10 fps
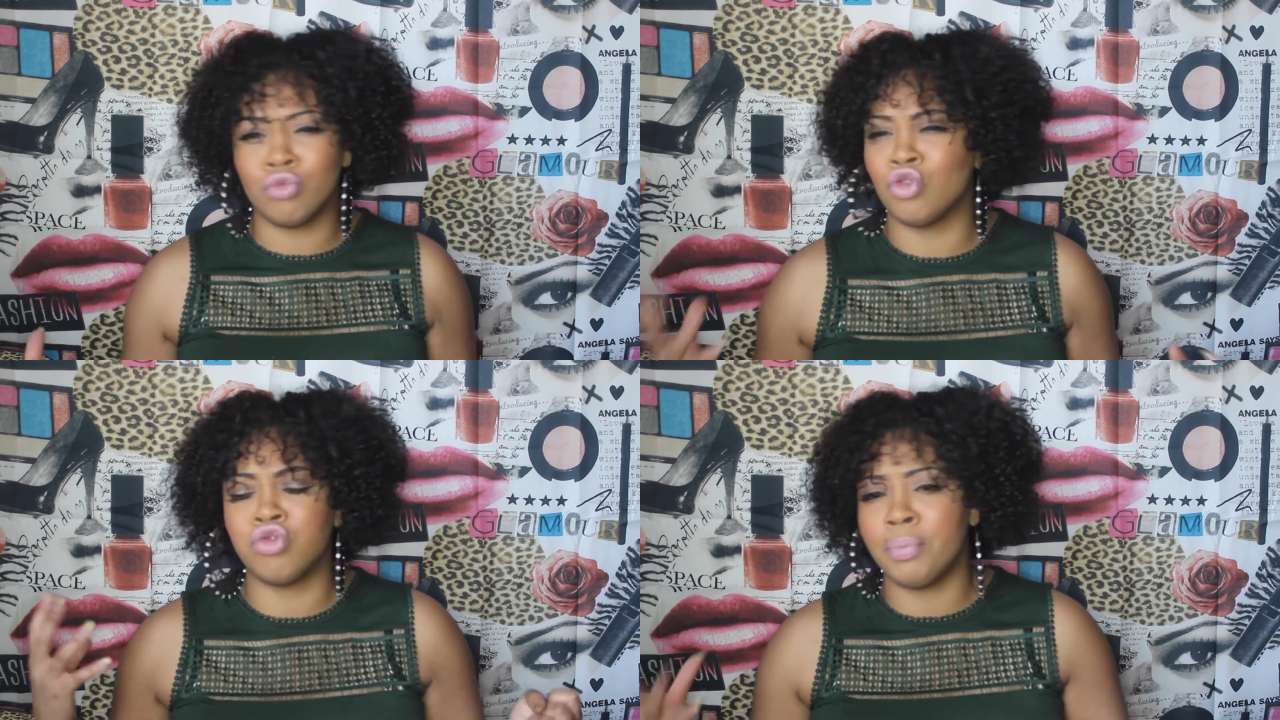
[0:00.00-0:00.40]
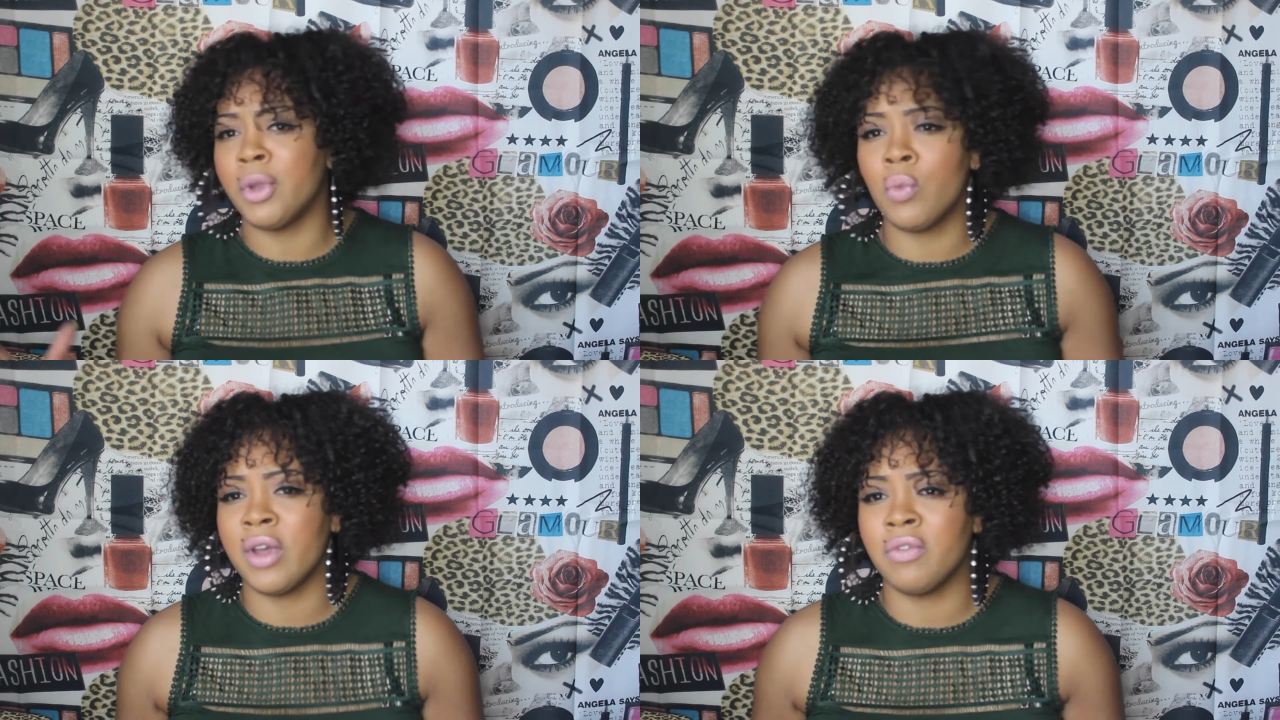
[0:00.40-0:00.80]

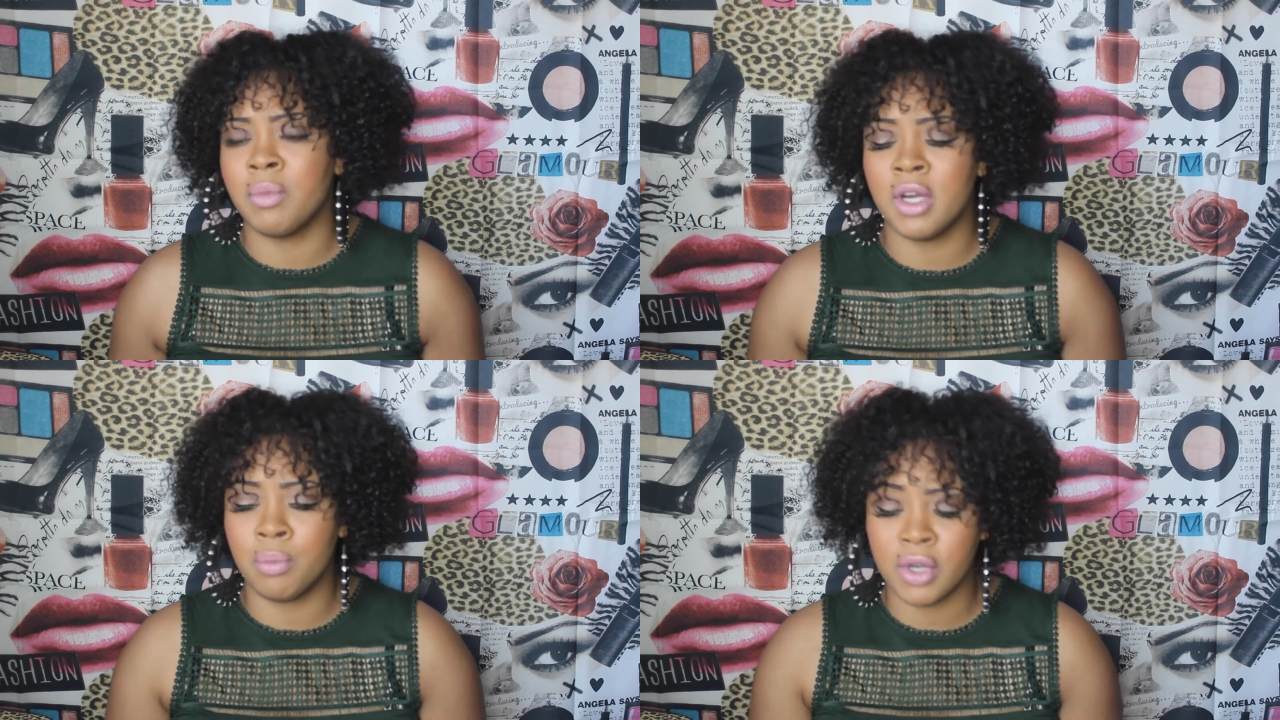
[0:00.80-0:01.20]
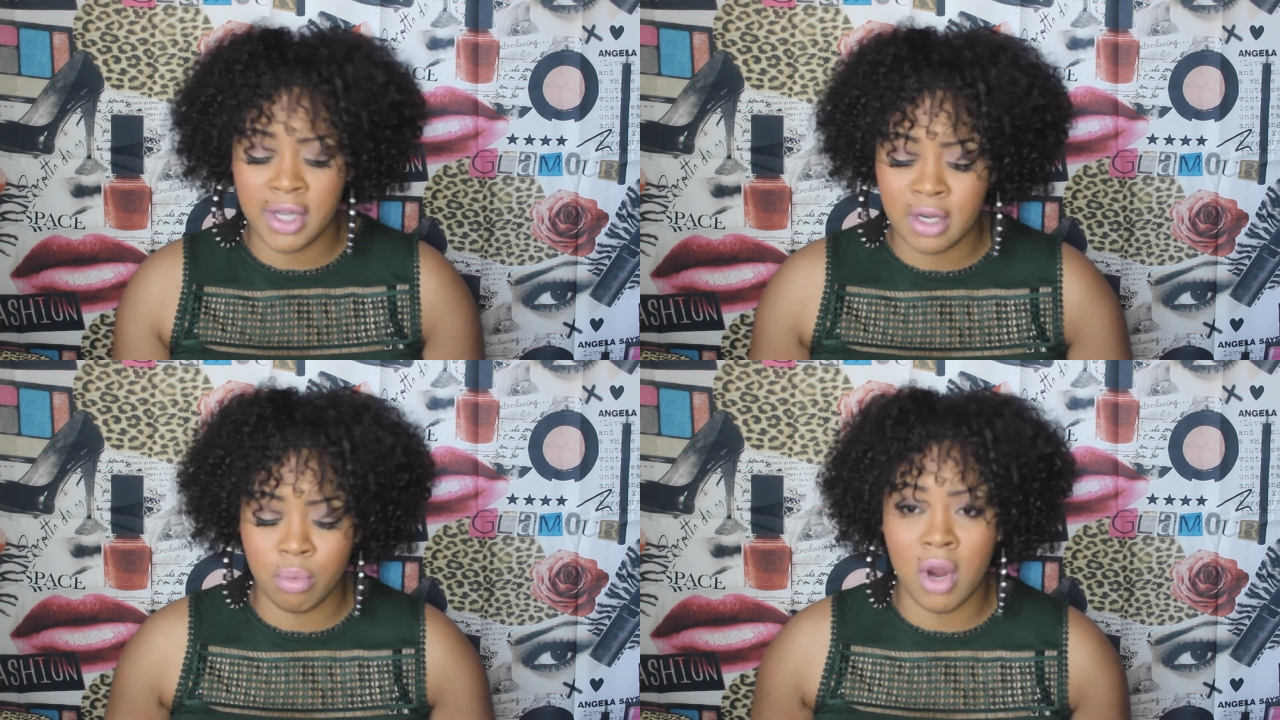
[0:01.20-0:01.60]
dripping wet for me to put
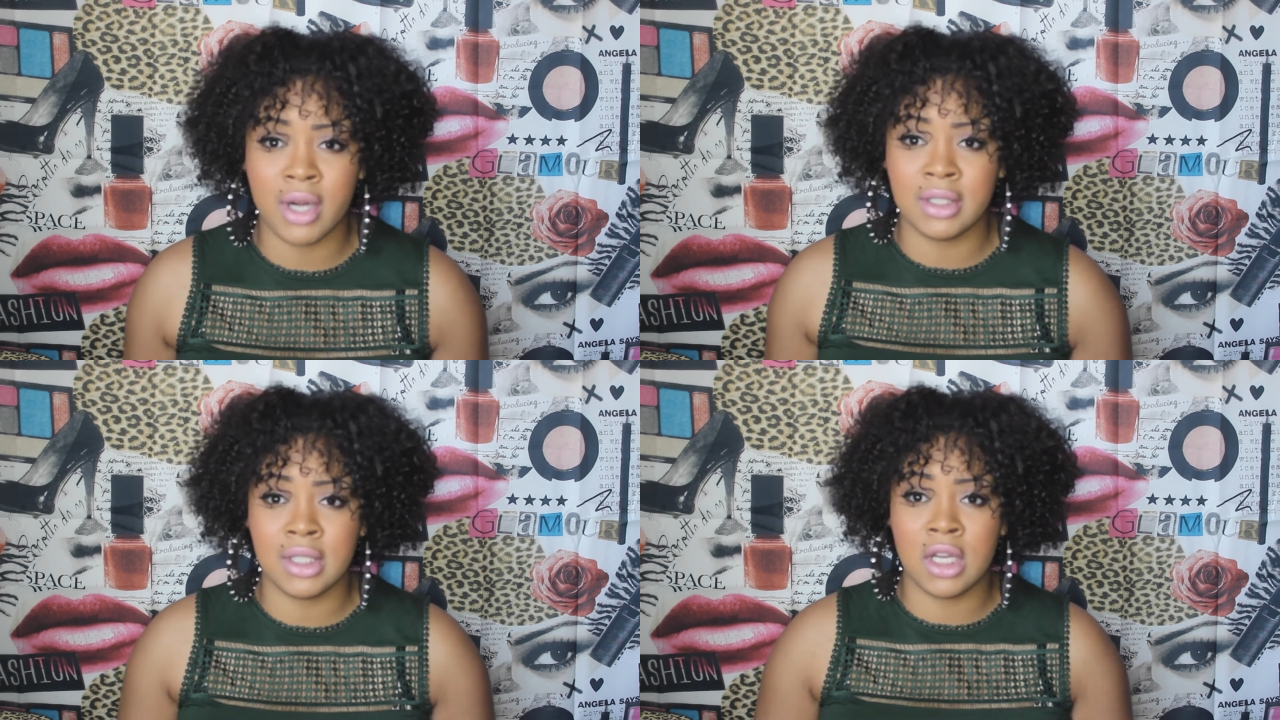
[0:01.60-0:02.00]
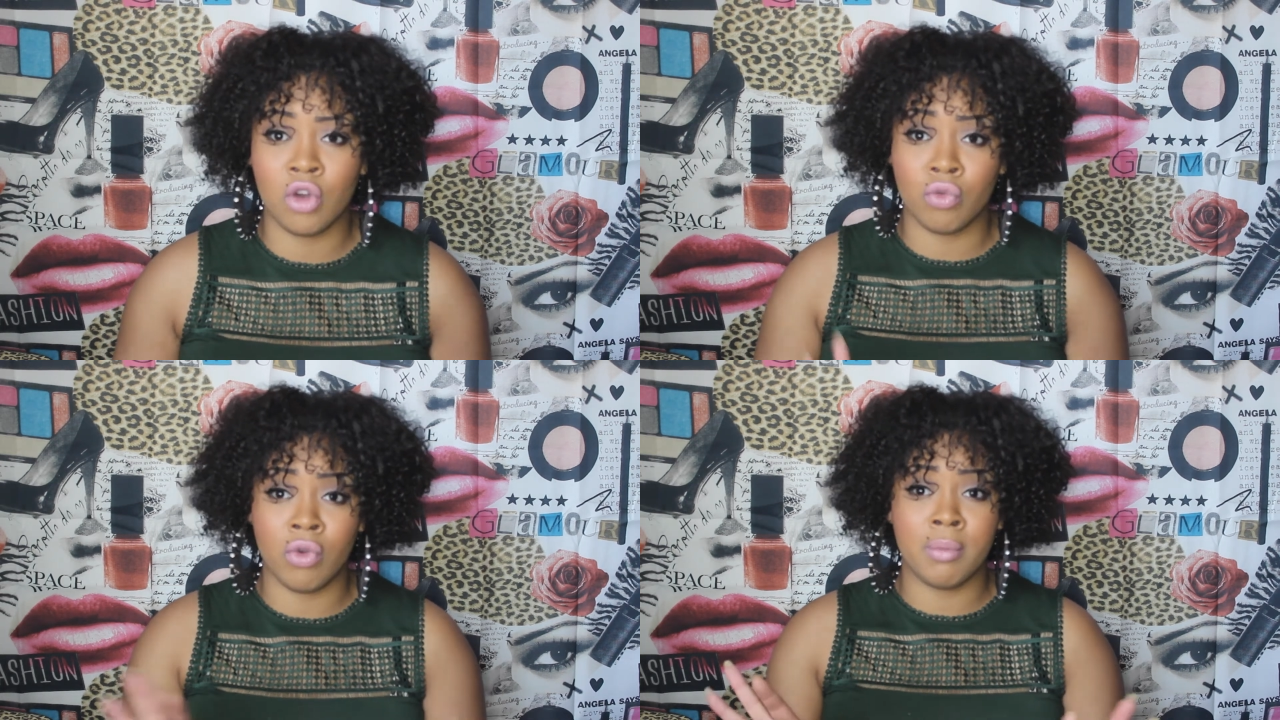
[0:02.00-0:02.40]
any product in it or
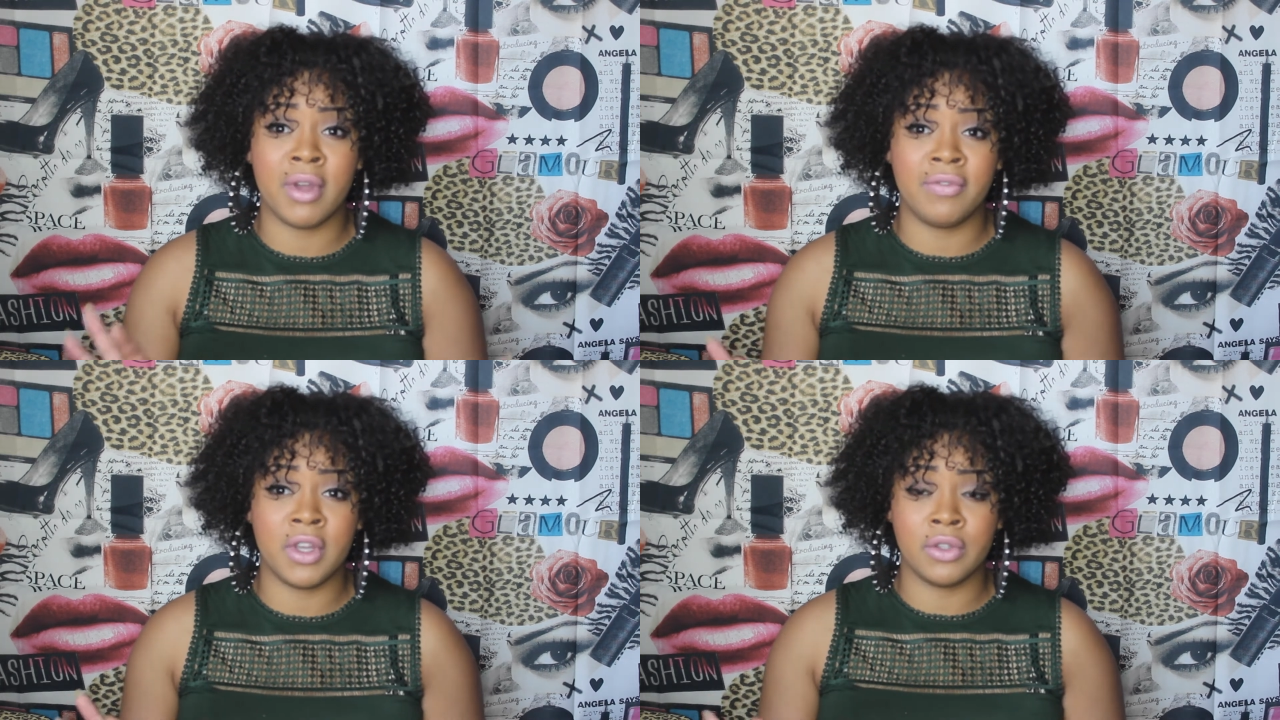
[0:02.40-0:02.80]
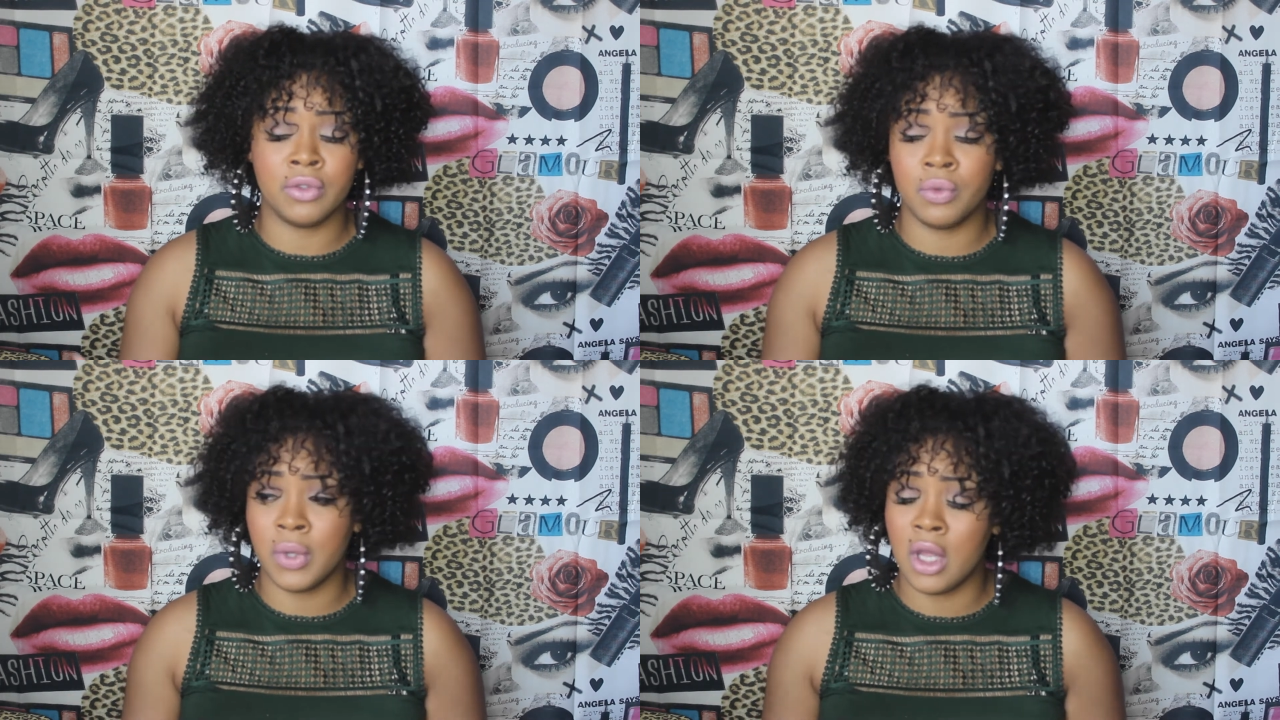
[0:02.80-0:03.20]
to run my fingers
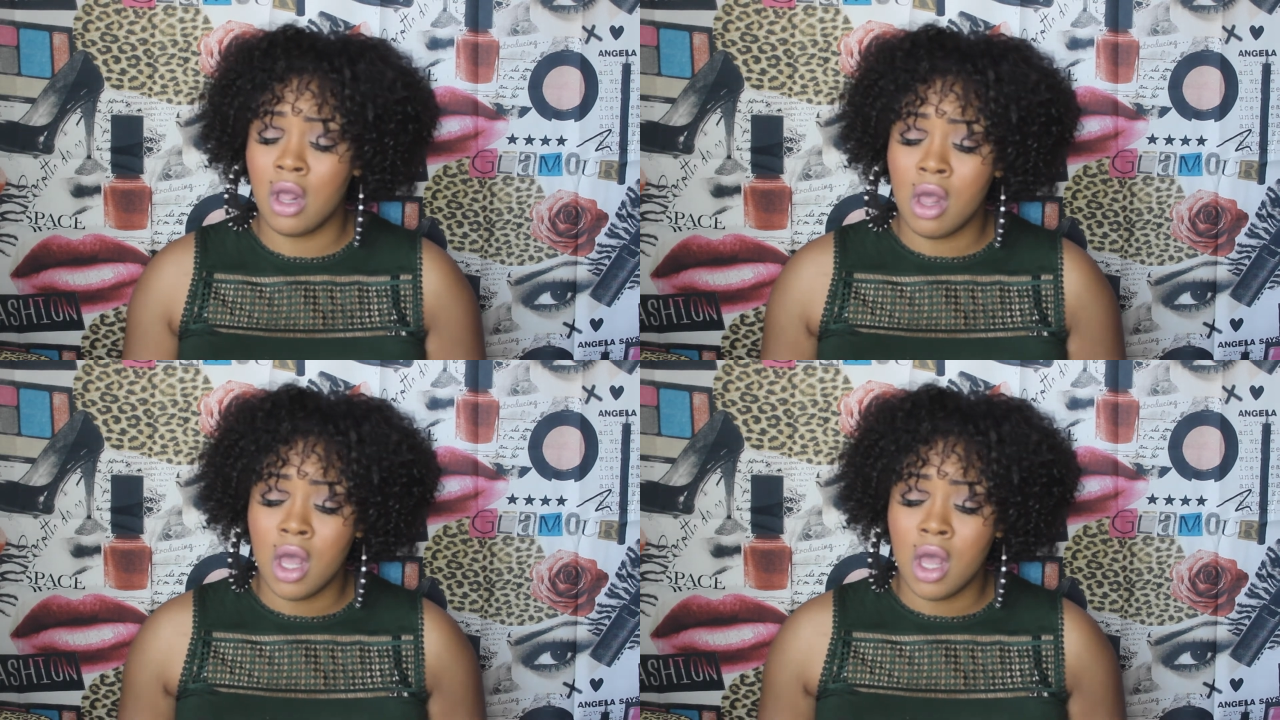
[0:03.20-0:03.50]
through it.